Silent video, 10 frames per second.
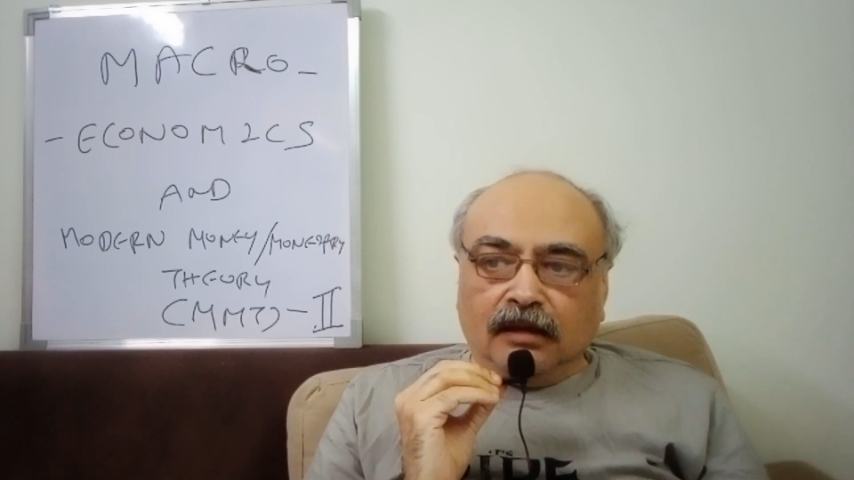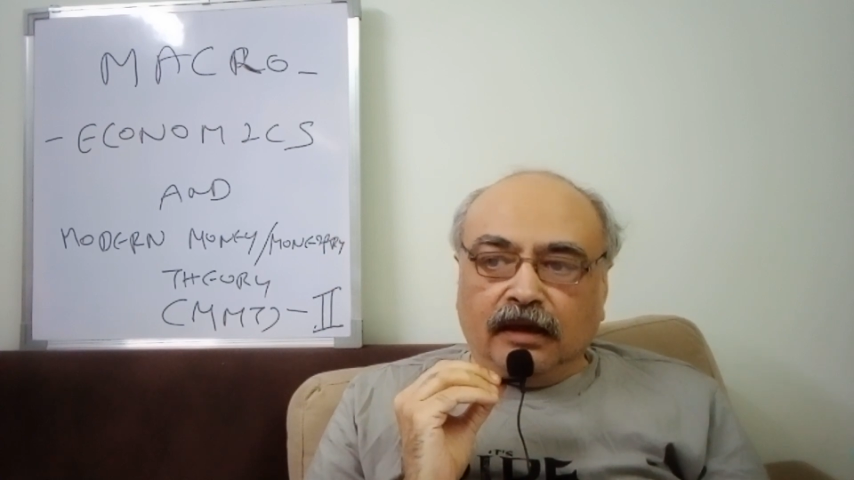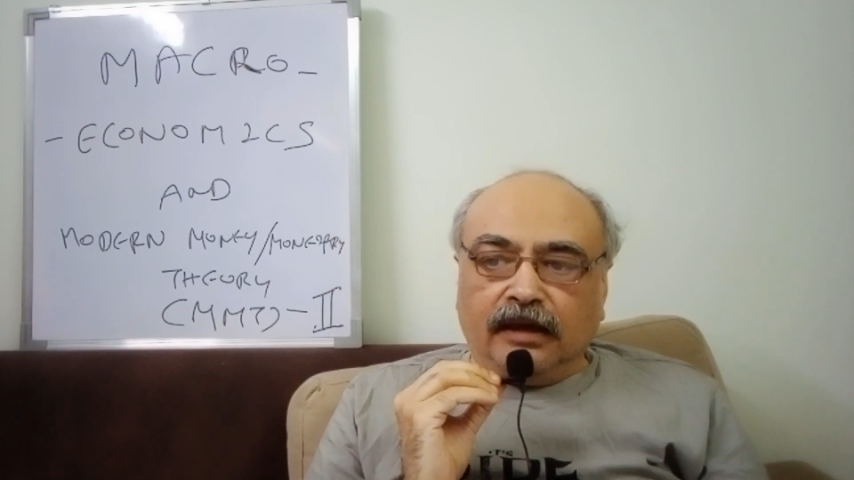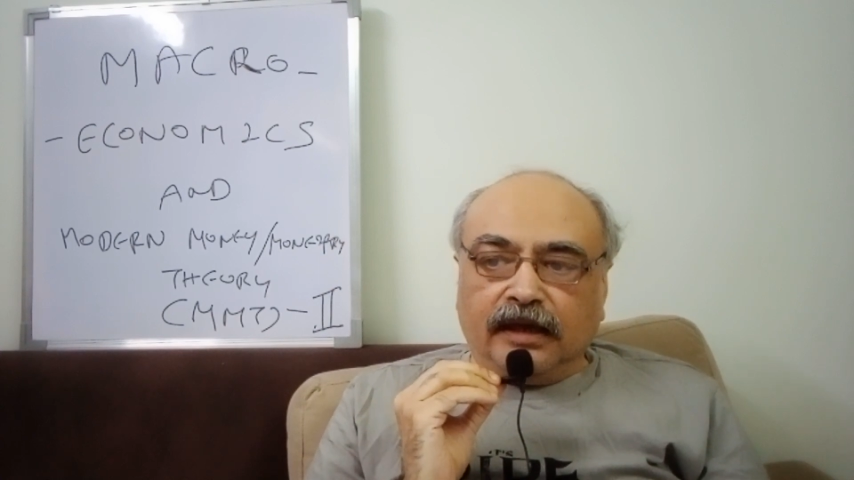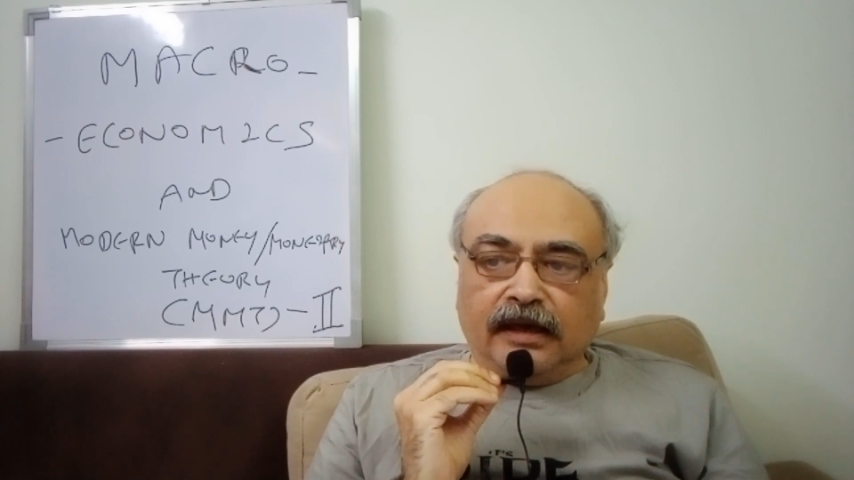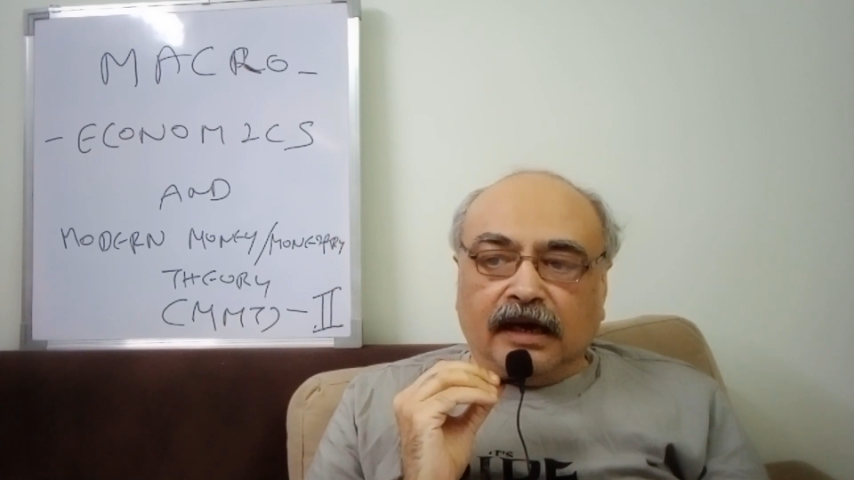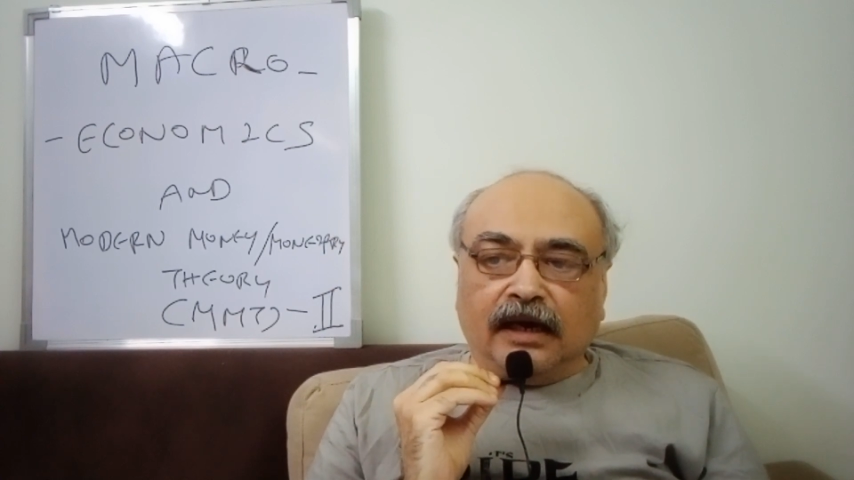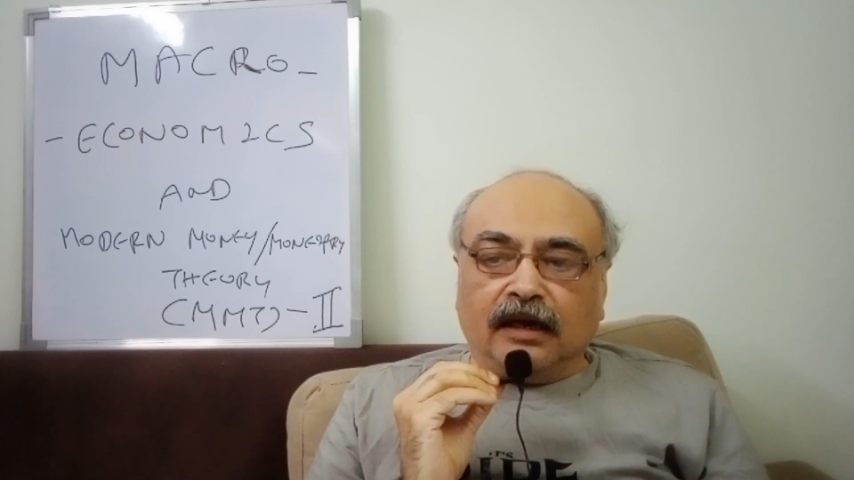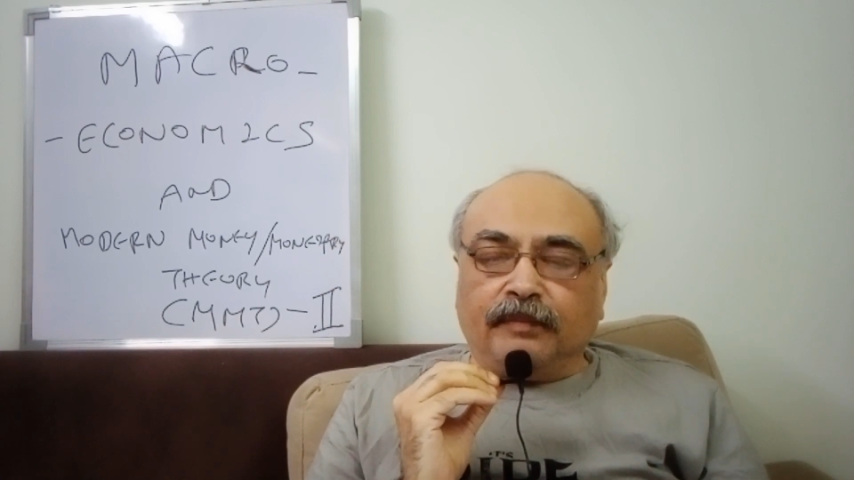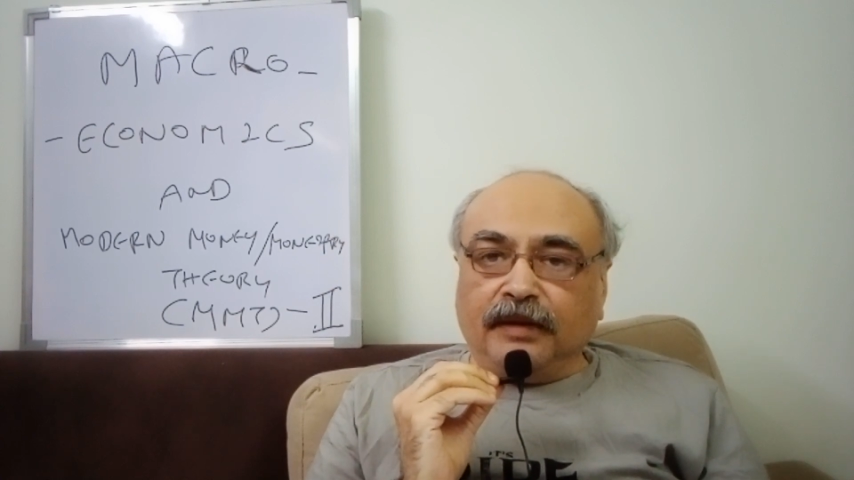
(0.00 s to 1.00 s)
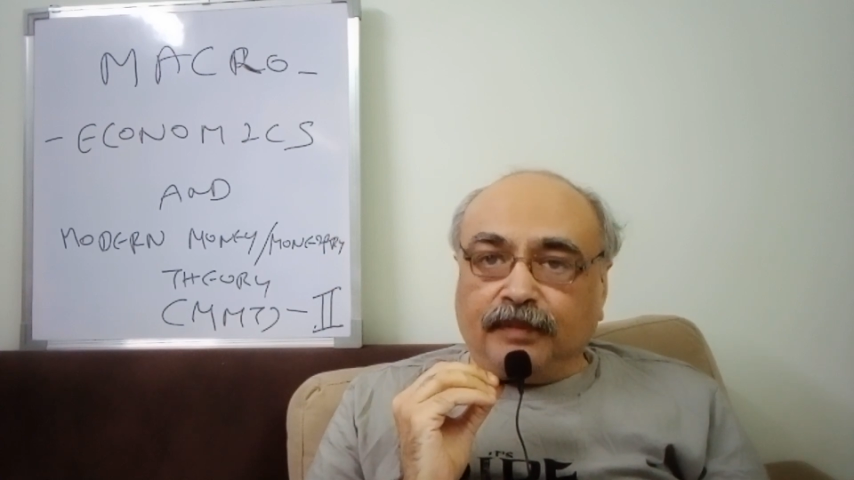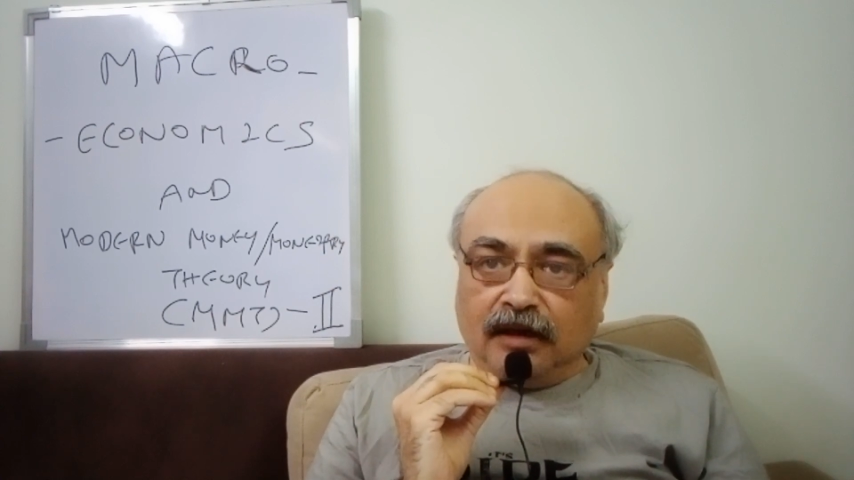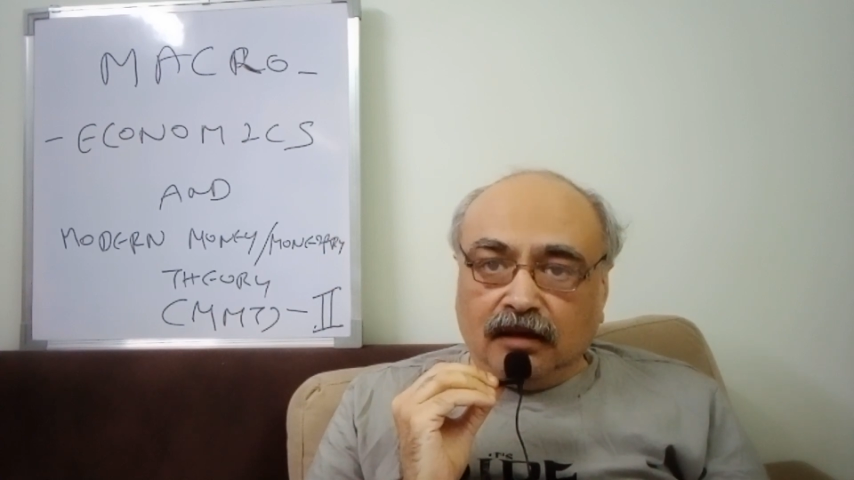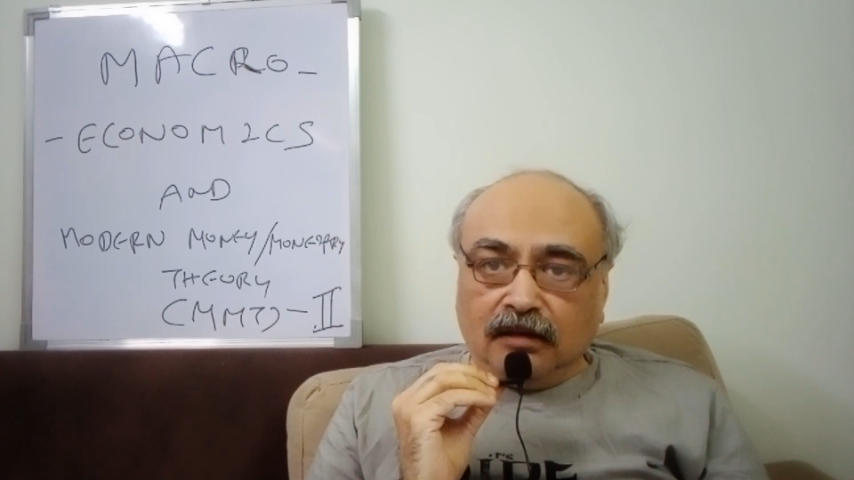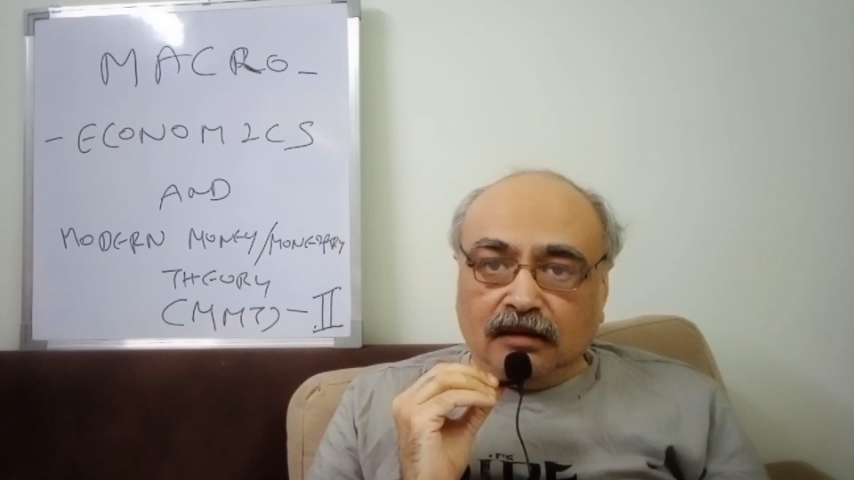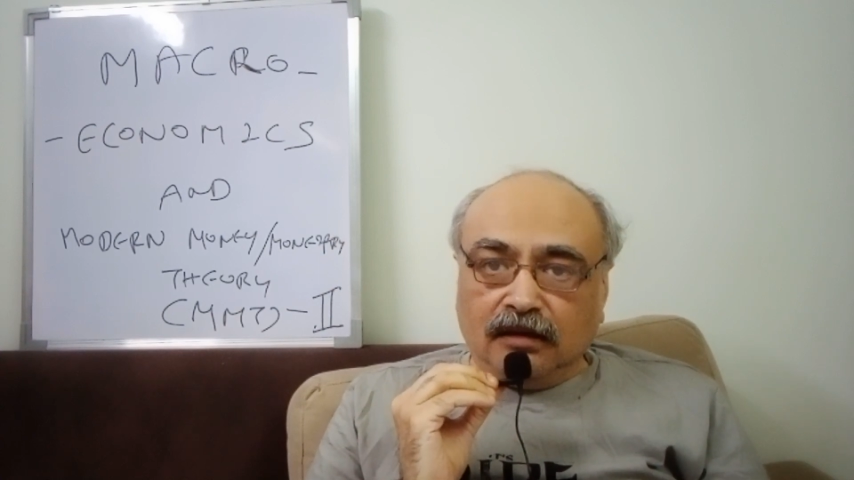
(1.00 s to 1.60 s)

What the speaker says: it can hire people,